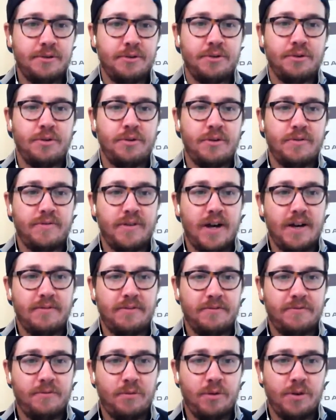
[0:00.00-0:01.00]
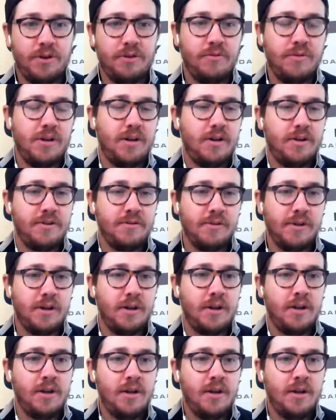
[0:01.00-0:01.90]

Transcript: thirty-five and forty-three hundred.